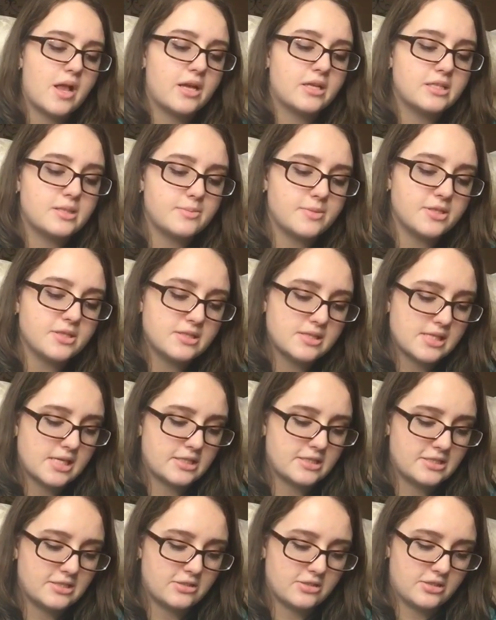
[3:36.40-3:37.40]
It smells
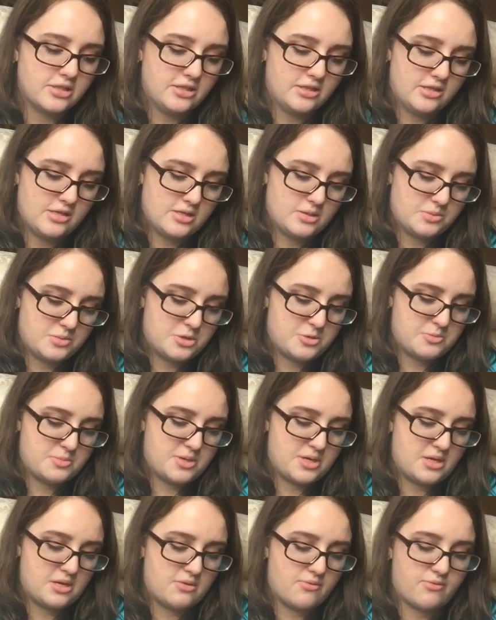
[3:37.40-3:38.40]
nicer than the sweet
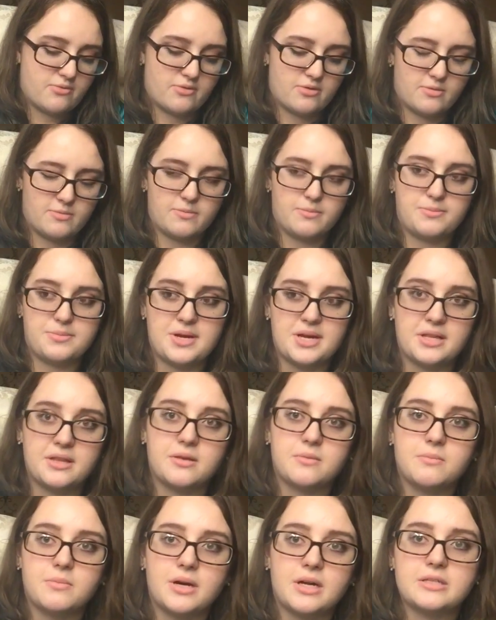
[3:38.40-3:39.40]
pea from Bath
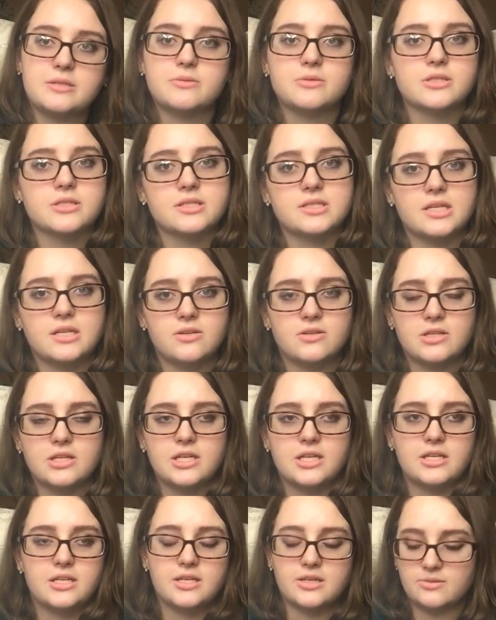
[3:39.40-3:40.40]
and Body Works. I don't
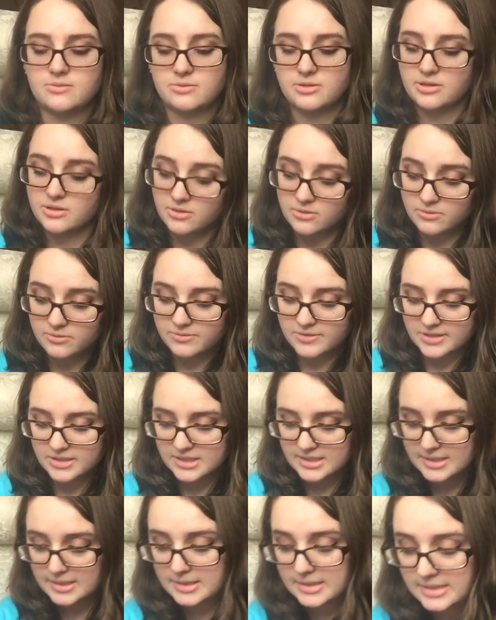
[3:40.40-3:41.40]
like that one. No offense
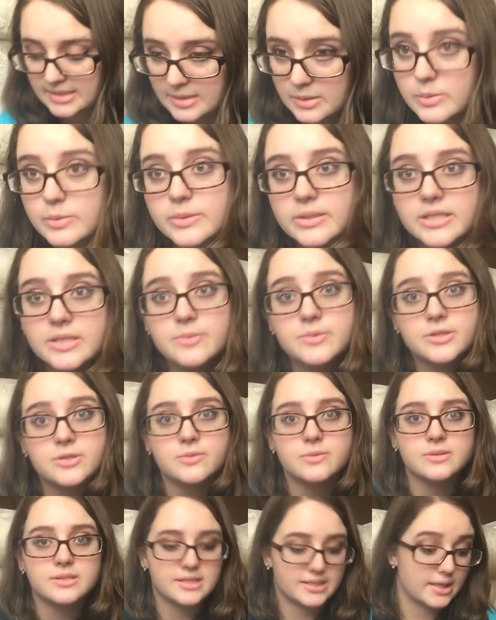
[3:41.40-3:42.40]
anyone
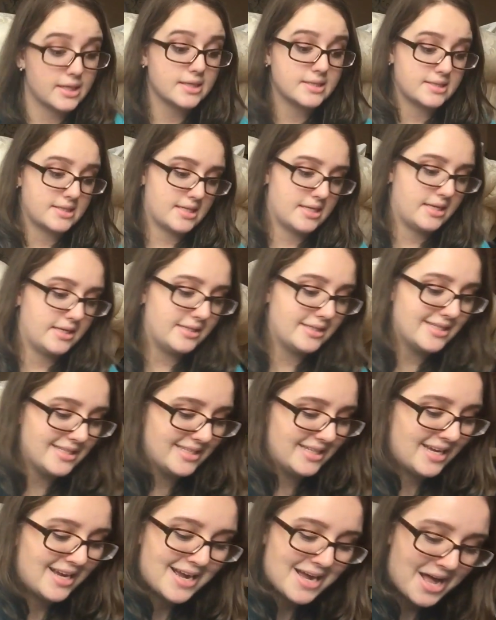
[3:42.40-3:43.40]
who likes
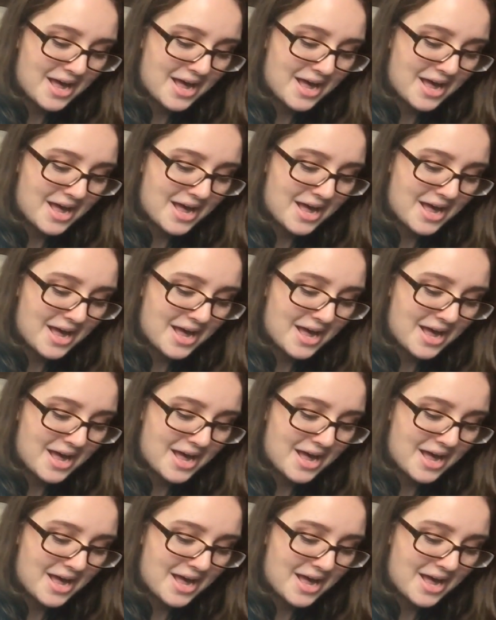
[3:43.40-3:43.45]
that.